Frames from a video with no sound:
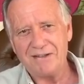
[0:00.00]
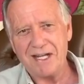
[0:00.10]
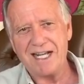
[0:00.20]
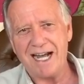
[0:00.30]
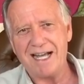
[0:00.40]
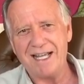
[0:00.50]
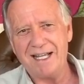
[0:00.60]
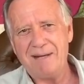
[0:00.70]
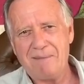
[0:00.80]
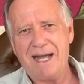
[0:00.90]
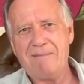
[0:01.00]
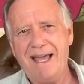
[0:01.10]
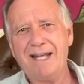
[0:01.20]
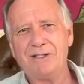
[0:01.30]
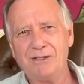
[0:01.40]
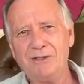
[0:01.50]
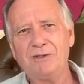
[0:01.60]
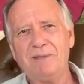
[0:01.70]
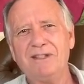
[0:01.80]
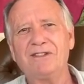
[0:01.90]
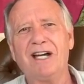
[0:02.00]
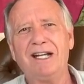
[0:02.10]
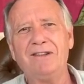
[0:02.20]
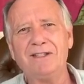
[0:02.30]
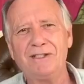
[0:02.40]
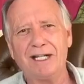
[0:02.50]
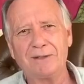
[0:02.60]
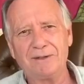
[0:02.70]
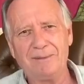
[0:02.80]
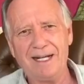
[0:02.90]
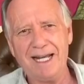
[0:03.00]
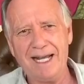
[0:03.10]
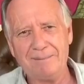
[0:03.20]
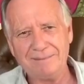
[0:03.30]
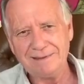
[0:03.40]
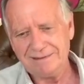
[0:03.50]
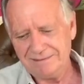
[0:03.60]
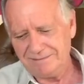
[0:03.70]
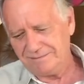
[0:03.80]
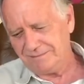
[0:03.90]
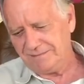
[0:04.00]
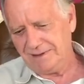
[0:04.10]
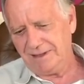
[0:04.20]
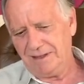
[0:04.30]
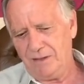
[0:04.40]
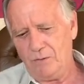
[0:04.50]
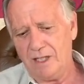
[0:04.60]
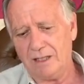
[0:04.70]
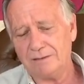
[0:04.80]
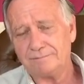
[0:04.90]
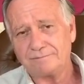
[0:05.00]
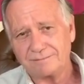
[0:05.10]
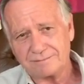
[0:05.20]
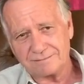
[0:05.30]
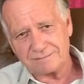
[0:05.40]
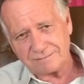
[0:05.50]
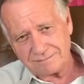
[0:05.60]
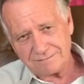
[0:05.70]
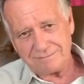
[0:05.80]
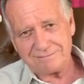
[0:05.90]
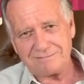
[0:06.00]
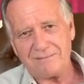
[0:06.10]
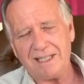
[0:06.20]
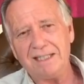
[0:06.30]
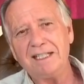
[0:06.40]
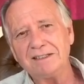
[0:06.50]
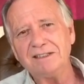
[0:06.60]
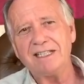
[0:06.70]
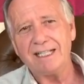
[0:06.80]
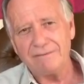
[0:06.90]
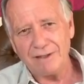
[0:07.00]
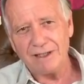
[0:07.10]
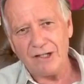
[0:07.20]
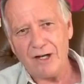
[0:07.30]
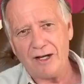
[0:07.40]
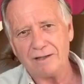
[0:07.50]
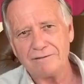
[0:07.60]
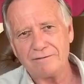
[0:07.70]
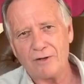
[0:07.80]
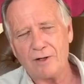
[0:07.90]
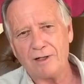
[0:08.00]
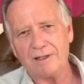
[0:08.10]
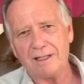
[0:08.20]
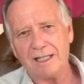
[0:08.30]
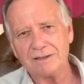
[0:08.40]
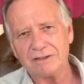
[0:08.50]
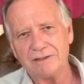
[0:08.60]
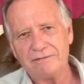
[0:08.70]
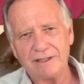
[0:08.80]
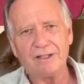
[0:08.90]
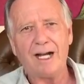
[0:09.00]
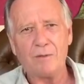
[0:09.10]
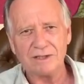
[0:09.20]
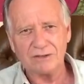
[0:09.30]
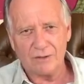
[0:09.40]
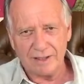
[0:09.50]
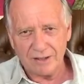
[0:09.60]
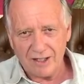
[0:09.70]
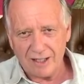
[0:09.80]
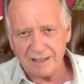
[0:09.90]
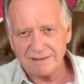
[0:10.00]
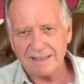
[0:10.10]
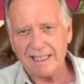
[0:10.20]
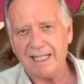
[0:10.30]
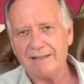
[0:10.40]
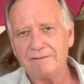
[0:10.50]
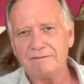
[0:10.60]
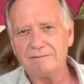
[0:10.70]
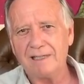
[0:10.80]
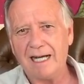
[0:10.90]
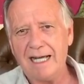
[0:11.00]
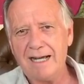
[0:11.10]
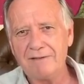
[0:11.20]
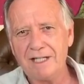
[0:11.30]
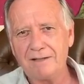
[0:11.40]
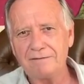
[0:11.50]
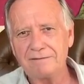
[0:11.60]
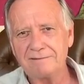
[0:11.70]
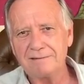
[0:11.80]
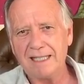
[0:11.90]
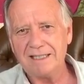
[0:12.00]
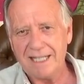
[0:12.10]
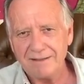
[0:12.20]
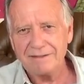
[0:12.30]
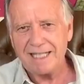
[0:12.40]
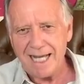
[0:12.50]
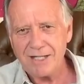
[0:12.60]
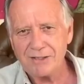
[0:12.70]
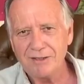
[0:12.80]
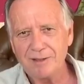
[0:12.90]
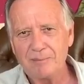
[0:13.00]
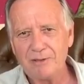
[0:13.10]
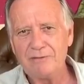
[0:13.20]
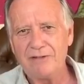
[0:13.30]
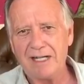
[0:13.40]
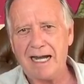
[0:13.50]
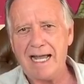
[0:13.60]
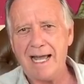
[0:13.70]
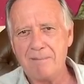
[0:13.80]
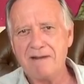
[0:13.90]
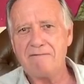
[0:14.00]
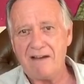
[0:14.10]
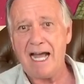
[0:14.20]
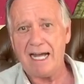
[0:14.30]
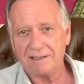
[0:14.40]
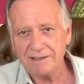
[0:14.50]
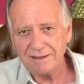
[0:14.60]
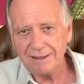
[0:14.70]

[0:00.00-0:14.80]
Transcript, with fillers: the guy, my manager who's been signing the check with my name. Well, it doesn't take very long for us to figure out what's going on, and I have enough identification to prove that I am, in fact,